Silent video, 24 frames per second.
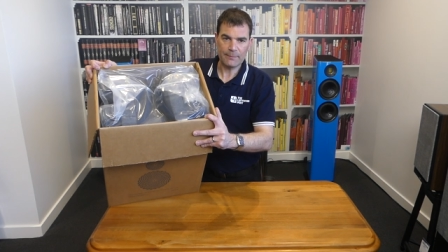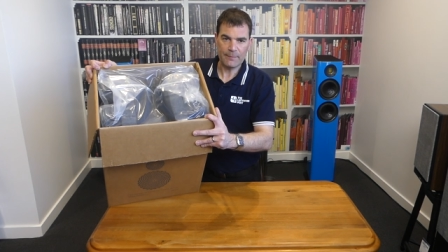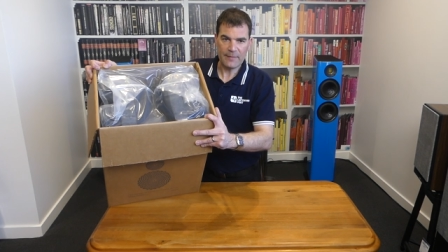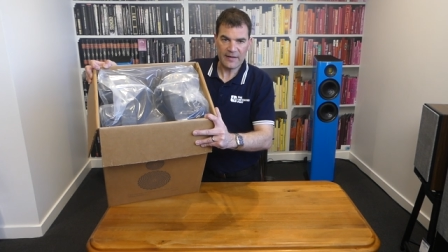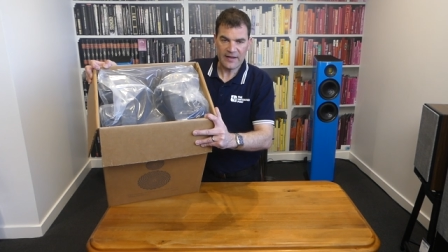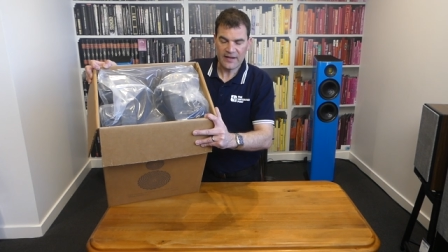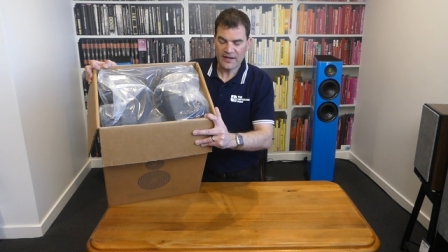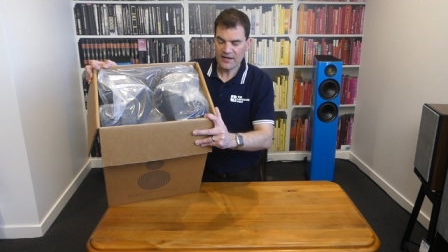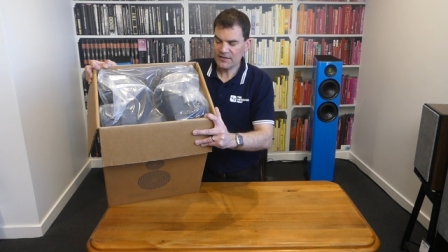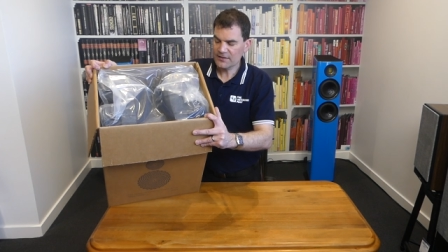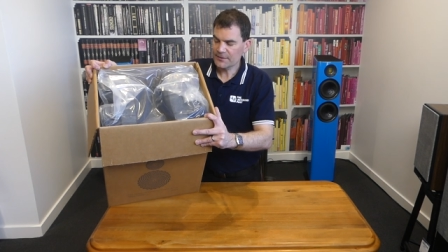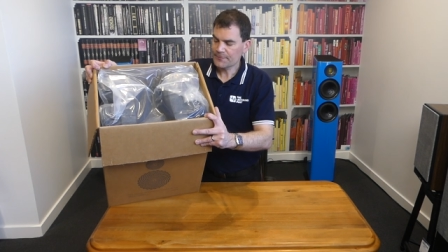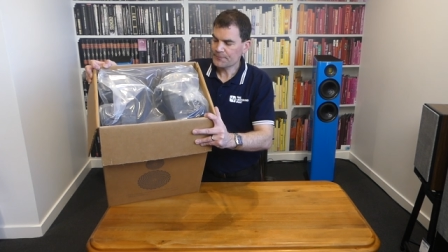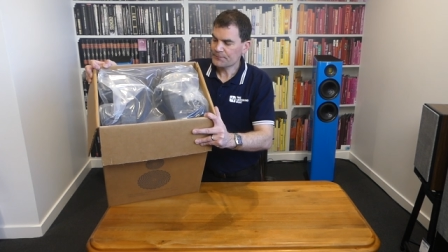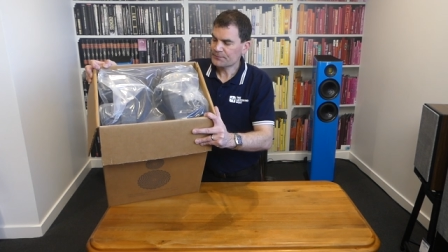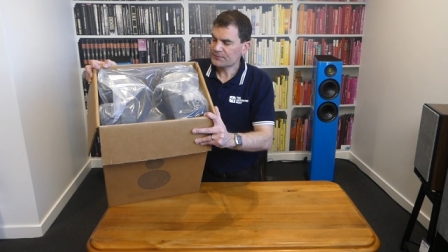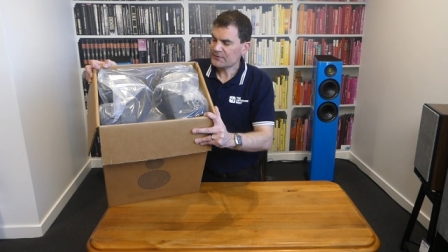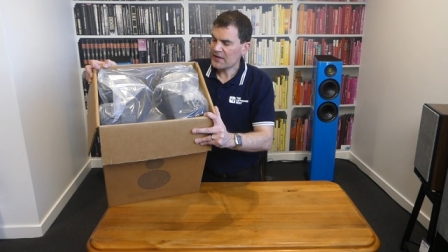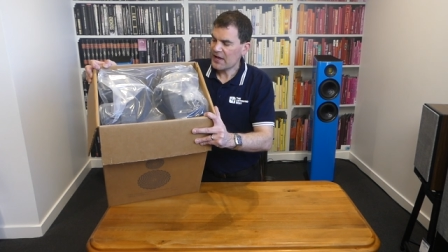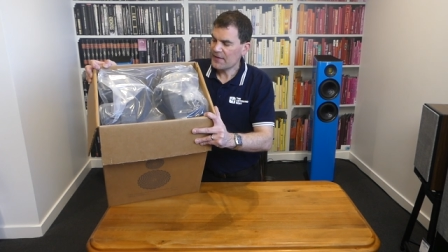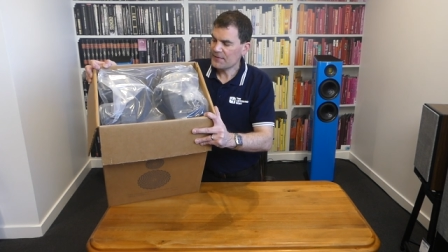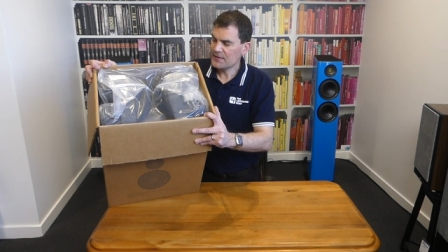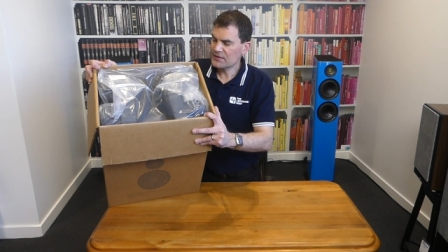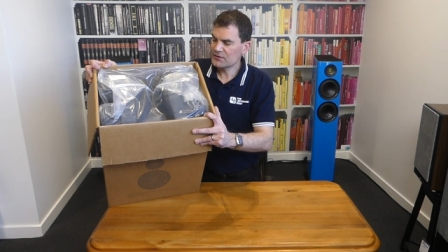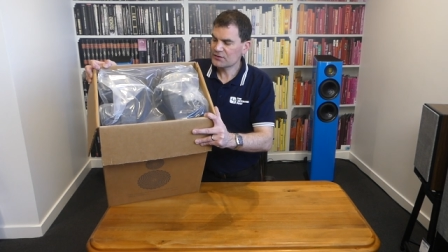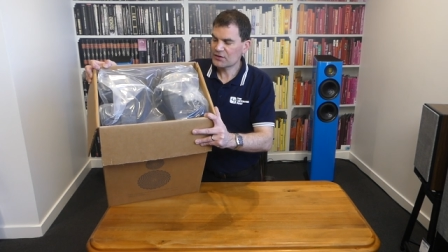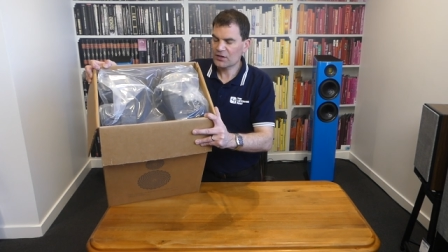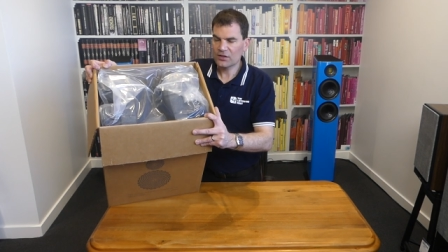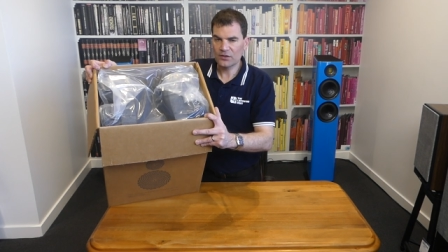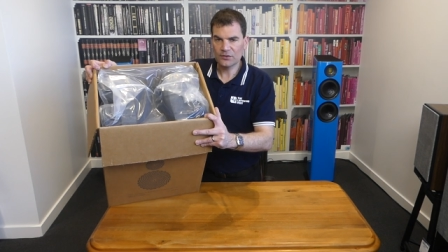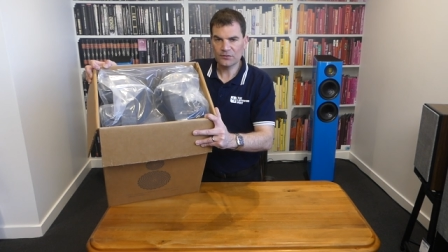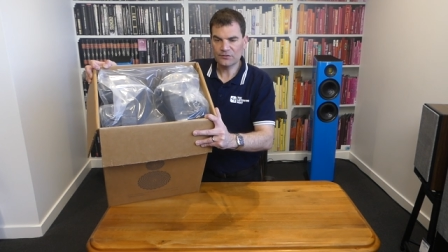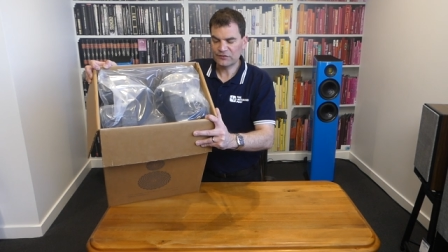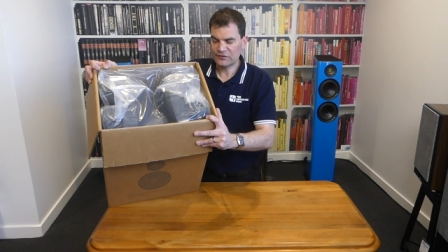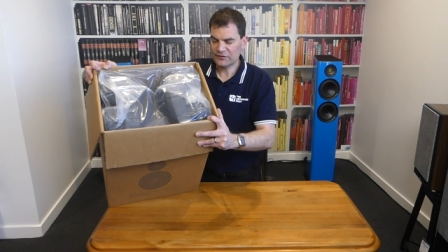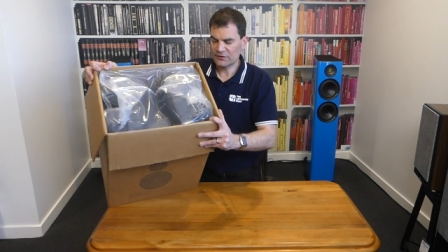bag and then
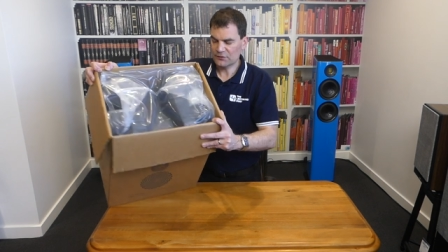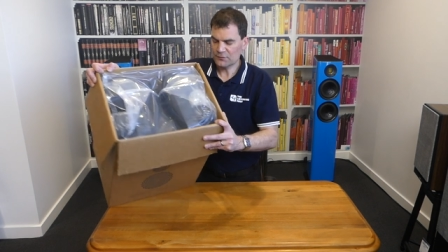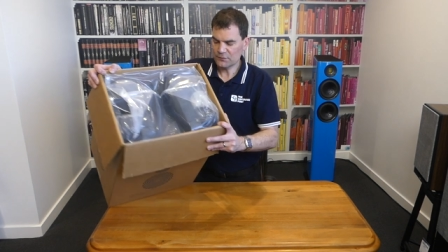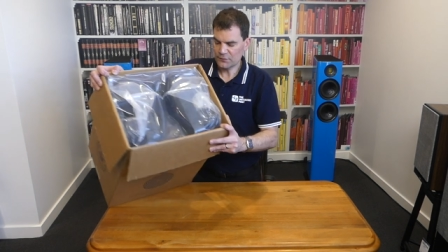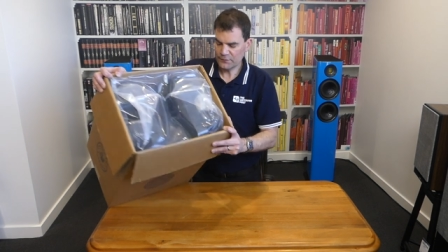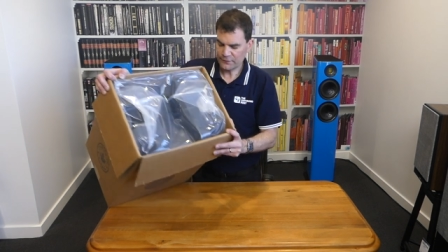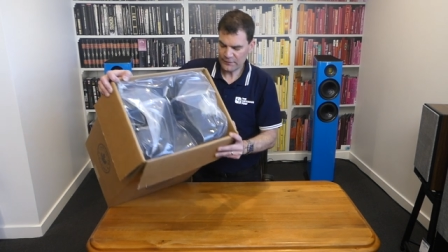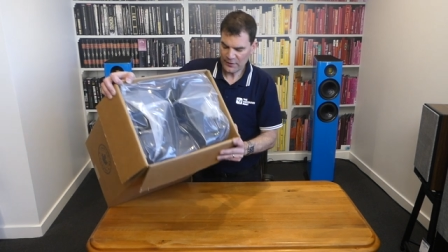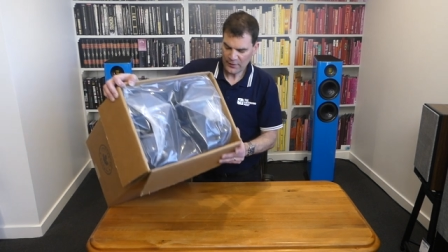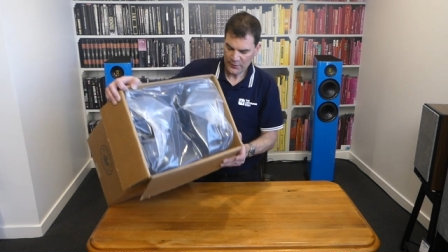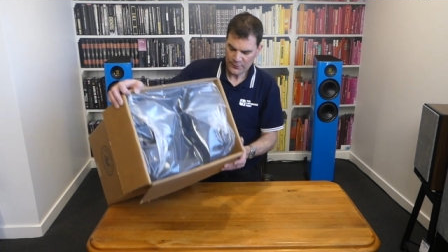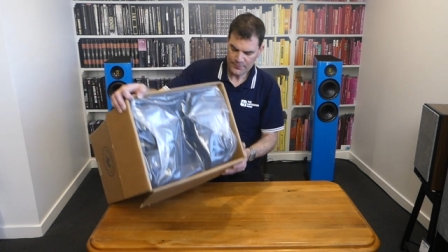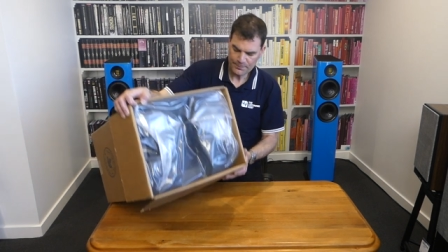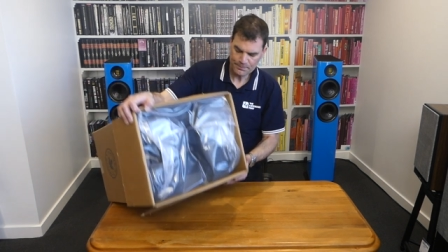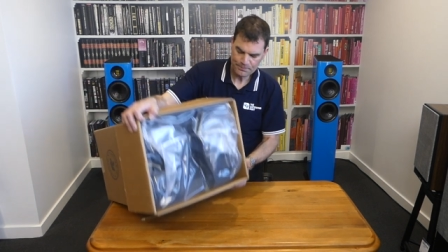closed cell foam.